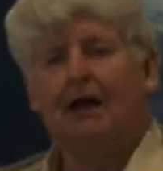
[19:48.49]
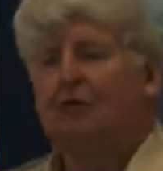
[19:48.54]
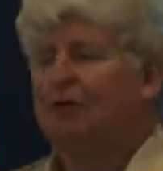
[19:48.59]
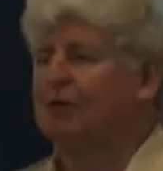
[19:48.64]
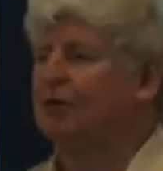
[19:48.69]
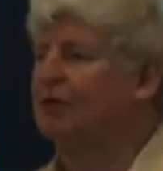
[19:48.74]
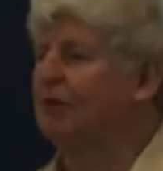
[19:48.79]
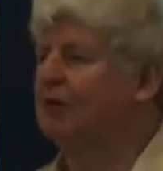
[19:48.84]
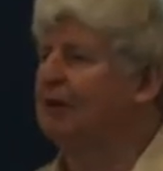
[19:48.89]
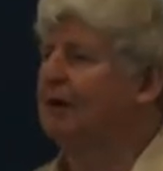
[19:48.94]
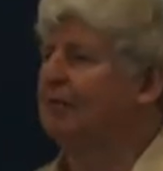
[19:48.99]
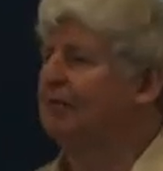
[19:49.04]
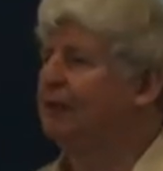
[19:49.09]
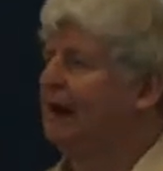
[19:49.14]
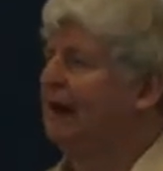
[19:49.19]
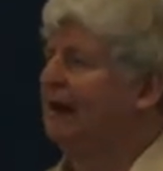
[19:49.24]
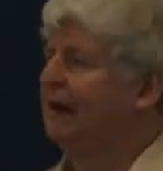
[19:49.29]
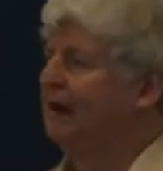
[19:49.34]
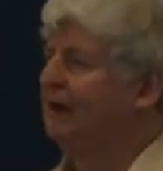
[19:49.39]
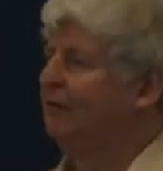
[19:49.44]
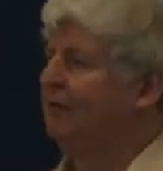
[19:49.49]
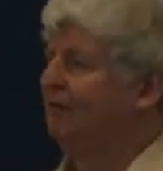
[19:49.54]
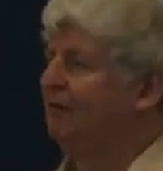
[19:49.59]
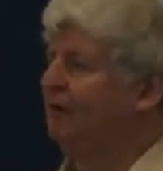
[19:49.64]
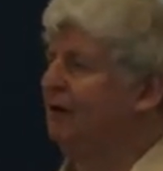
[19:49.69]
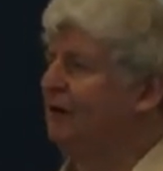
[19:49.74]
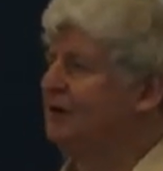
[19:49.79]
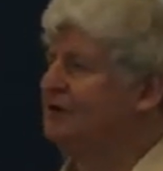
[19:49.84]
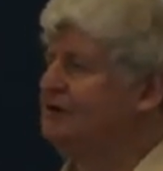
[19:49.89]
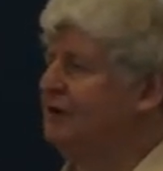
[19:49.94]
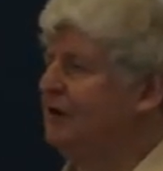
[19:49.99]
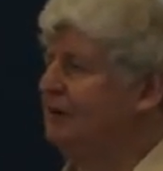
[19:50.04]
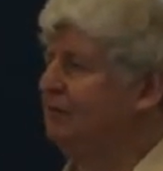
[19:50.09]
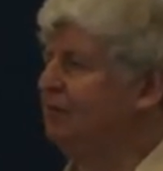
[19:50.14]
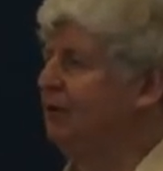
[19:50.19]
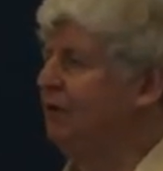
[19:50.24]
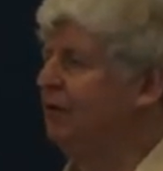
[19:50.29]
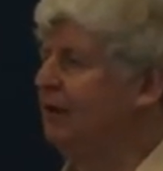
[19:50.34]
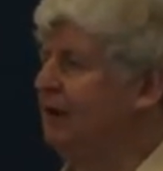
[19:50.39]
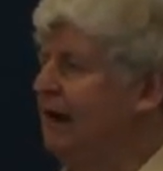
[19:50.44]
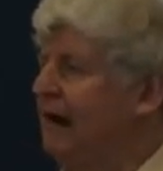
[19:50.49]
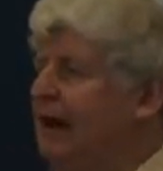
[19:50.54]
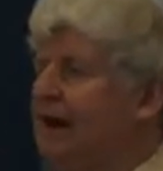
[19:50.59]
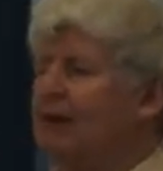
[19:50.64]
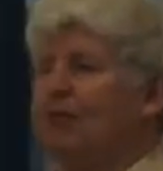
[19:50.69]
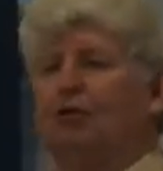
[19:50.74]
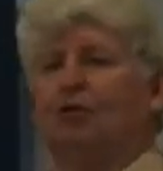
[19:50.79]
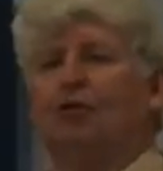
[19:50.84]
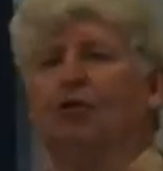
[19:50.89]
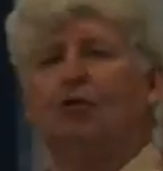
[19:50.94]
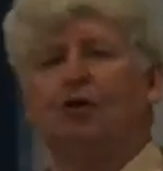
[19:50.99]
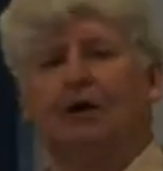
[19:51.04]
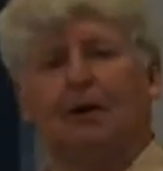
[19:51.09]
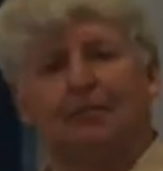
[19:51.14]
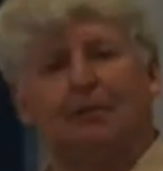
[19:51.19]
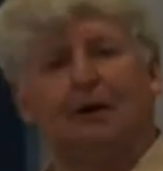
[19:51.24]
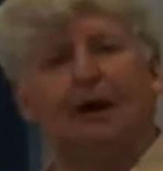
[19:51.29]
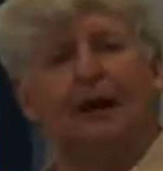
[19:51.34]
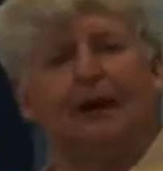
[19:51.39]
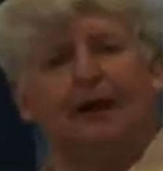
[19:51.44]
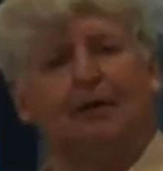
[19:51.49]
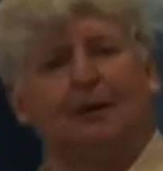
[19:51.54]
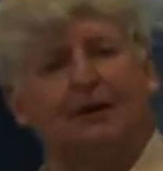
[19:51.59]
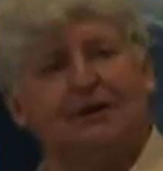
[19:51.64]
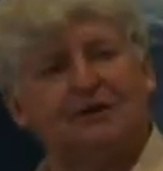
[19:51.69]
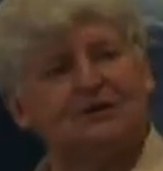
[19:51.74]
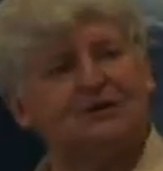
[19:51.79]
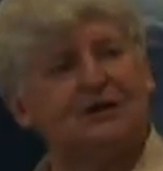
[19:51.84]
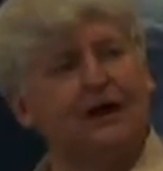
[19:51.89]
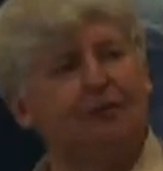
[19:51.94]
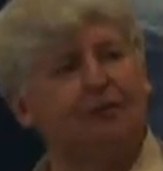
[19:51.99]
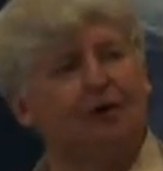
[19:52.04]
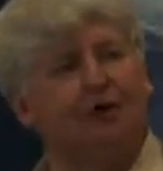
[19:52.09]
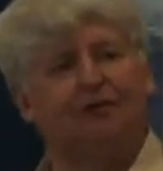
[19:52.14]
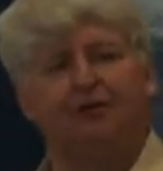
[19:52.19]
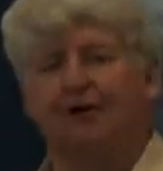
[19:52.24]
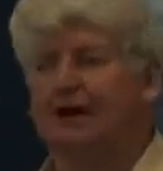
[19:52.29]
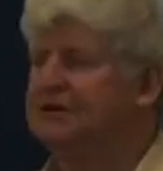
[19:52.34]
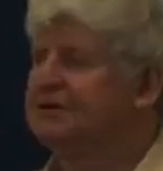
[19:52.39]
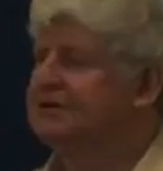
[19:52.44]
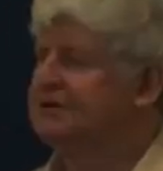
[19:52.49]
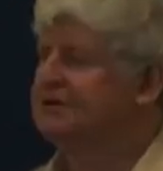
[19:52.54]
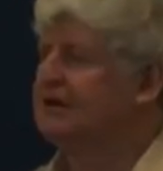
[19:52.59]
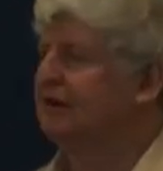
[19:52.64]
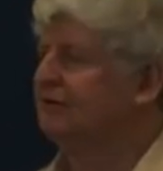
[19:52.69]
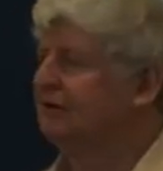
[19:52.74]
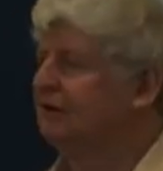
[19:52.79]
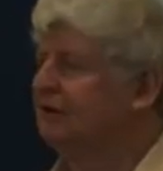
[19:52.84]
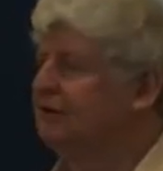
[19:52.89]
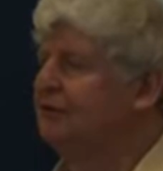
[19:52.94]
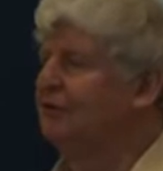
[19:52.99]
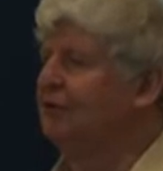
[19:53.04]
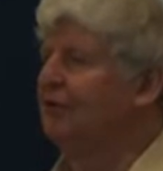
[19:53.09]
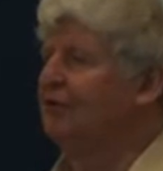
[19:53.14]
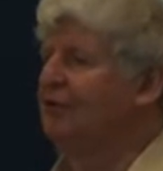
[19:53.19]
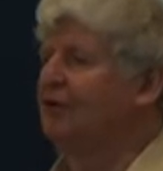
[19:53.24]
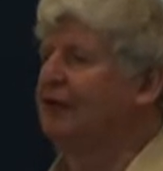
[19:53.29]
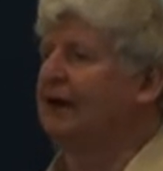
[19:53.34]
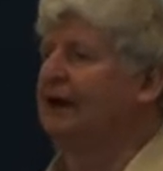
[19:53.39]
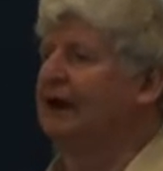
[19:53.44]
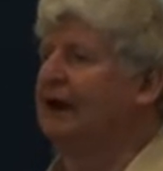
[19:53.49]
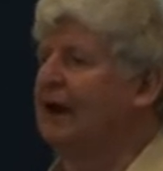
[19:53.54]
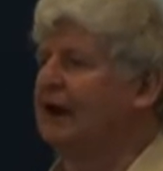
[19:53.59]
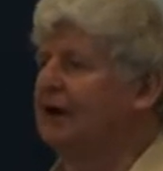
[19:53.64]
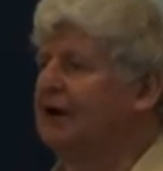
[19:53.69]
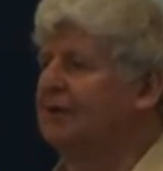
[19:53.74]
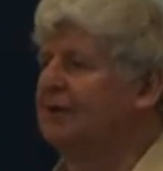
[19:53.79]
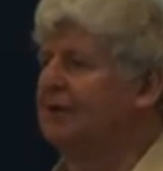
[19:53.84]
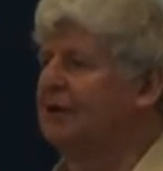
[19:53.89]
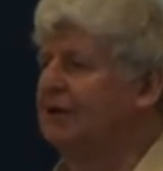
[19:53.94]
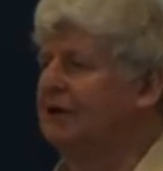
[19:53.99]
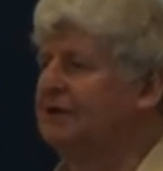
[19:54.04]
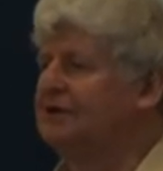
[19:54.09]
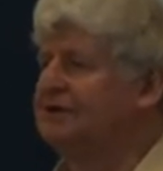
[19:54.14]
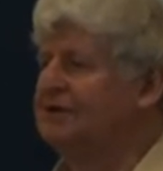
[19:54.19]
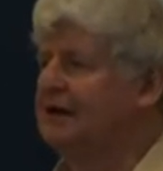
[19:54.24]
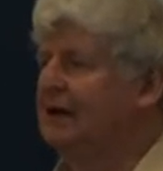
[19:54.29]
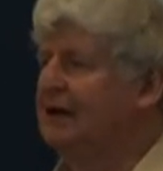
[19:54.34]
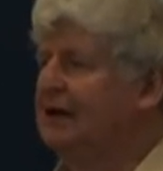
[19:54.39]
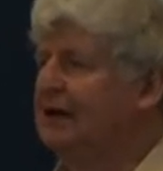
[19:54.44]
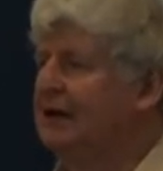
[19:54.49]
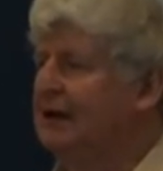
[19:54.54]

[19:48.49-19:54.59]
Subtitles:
We're all complaining about volunteer burnout. We're all complaining about the same old faces having to do everything in our communities.